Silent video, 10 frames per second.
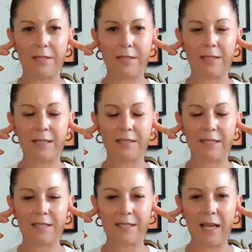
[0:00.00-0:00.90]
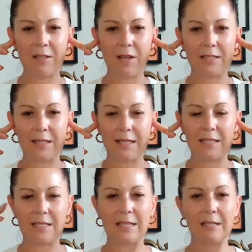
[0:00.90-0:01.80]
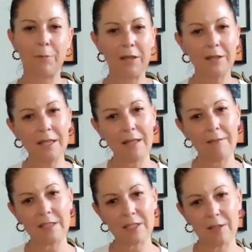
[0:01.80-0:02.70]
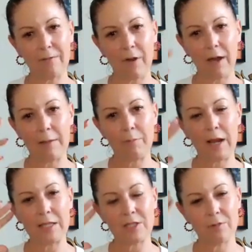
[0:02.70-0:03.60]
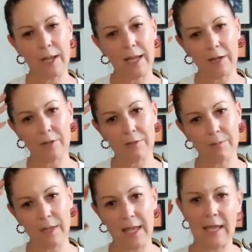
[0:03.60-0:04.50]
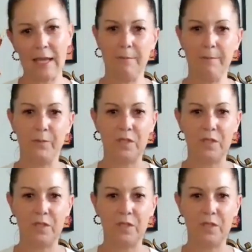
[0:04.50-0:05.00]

it's a sound like this, and apparently it actually vibrates around the head.